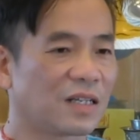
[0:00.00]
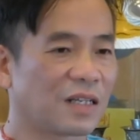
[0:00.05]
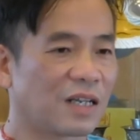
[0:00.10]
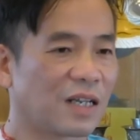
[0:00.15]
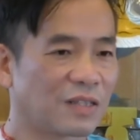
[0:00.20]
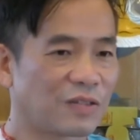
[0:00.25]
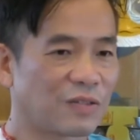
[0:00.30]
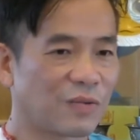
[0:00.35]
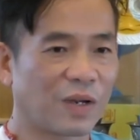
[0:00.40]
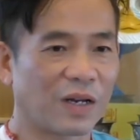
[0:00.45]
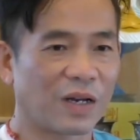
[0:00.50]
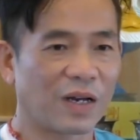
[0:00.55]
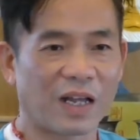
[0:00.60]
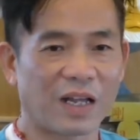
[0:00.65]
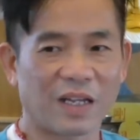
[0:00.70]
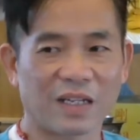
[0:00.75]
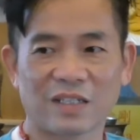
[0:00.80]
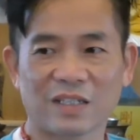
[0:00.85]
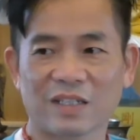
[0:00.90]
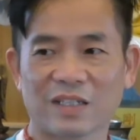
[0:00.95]
when
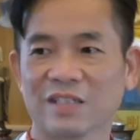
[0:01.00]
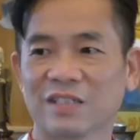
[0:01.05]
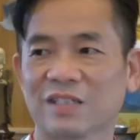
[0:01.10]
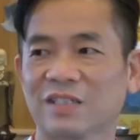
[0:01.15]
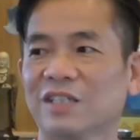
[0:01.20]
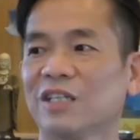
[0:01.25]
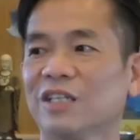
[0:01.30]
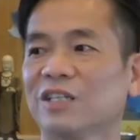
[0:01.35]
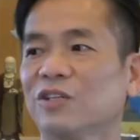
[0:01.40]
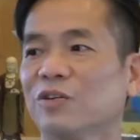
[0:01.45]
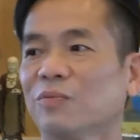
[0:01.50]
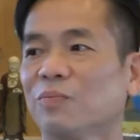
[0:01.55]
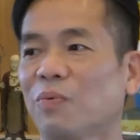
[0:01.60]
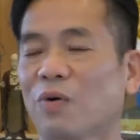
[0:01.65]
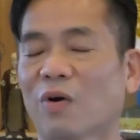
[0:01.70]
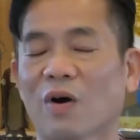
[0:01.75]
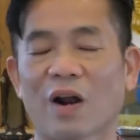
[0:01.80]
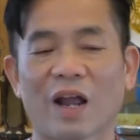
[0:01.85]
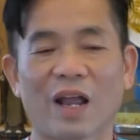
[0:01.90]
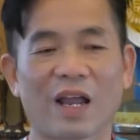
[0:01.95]
I just need to
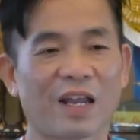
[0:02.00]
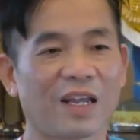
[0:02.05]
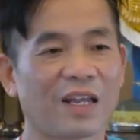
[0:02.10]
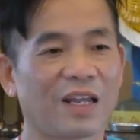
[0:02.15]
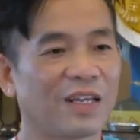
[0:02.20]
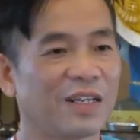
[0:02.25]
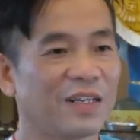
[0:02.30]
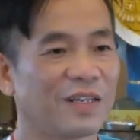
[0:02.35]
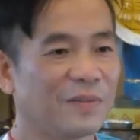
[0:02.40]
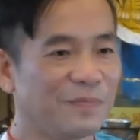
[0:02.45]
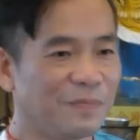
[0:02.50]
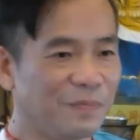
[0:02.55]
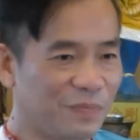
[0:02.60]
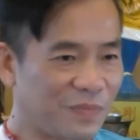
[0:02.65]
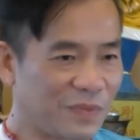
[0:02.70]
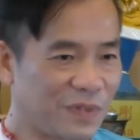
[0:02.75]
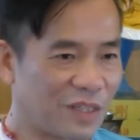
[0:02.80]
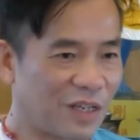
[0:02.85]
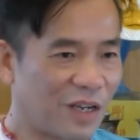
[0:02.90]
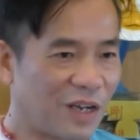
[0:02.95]
pray.
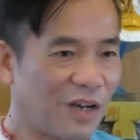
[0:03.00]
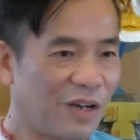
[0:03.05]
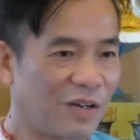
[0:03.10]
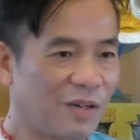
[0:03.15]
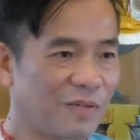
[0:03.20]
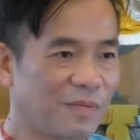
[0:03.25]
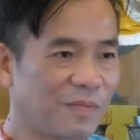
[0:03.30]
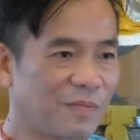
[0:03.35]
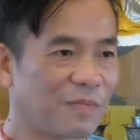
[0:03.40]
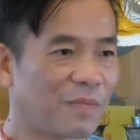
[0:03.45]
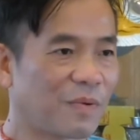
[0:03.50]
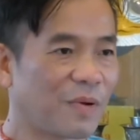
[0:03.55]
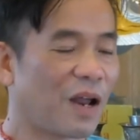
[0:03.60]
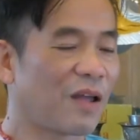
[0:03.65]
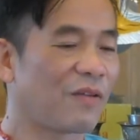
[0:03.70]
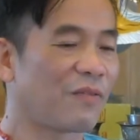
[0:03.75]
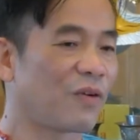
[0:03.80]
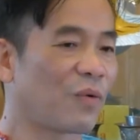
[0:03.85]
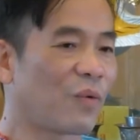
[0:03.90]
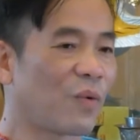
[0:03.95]
So pray
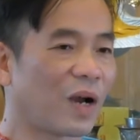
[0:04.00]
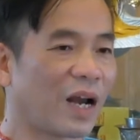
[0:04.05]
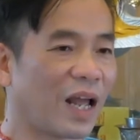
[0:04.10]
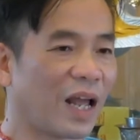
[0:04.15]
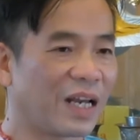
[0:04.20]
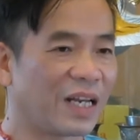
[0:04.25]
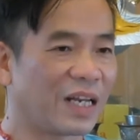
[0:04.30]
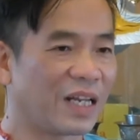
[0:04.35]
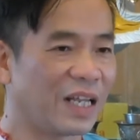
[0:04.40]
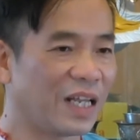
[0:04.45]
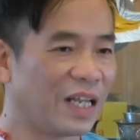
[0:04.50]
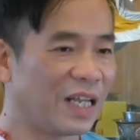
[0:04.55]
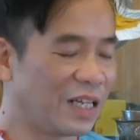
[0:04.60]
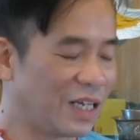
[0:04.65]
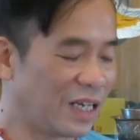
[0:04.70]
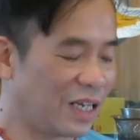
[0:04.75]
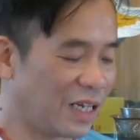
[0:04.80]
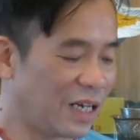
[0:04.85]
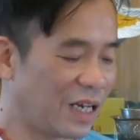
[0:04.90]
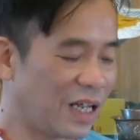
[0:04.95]
for what I need,
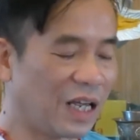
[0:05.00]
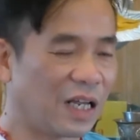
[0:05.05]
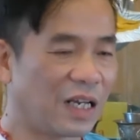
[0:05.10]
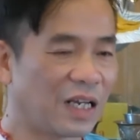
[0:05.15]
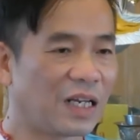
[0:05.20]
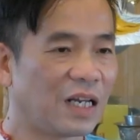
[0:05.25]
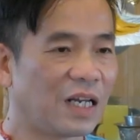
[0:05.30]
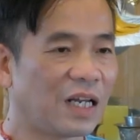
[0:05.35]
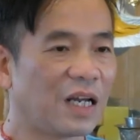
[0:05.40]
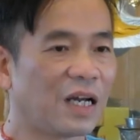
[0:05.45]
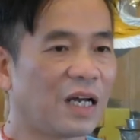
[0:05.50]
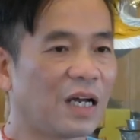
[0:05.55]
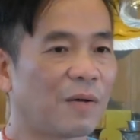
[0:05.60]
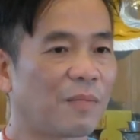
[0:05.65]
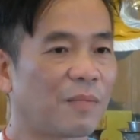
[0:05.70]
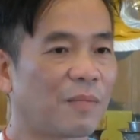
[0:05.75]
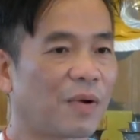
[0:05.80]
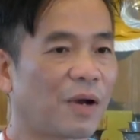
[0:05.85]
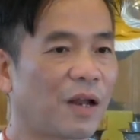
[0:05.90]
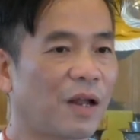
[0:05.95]
and then
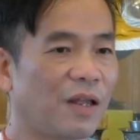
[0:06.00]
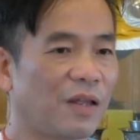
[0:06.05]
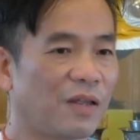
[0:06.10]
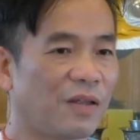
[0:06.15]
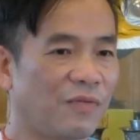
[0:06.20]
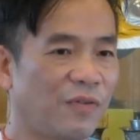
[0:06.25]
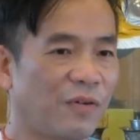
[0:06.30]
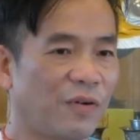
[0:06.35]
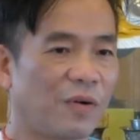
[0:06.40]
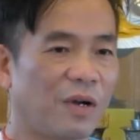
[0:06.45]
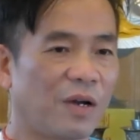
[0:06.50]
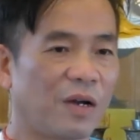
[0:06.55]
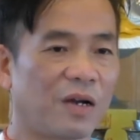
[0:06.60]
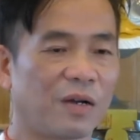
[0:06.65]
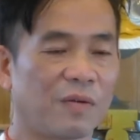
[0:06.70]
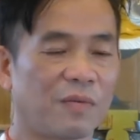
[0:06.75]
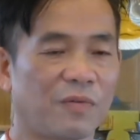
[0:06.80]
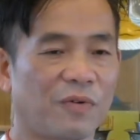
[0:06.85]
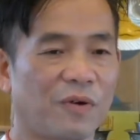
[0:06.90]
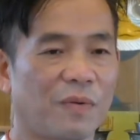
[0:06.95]
pray for
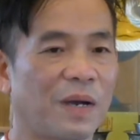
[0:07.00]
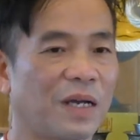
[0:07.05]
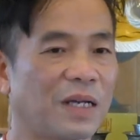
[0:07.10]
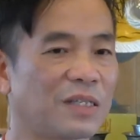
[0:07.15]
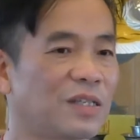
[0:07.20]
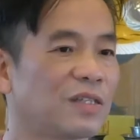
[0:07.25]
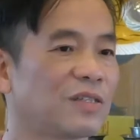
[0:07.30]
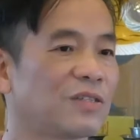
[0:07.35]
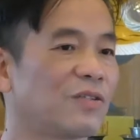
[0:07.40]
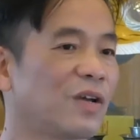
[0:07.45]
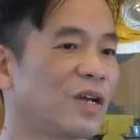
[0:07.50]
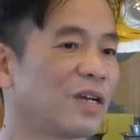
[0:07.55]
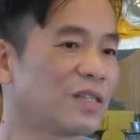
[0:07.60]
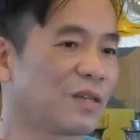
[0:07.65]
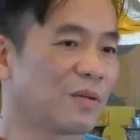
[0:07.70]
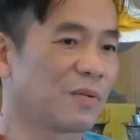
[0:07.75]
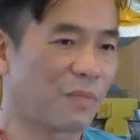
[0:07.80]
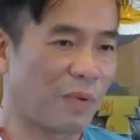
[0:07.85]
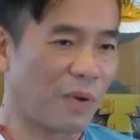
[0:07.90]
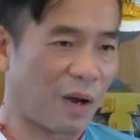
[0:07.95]
my
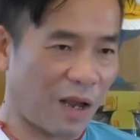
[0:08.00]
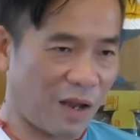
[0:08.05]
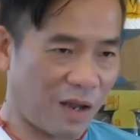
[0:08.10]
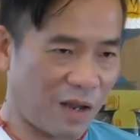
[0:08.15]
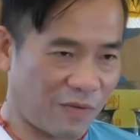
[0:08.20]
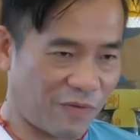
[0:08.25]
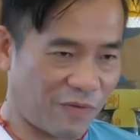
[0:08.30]
situation, pray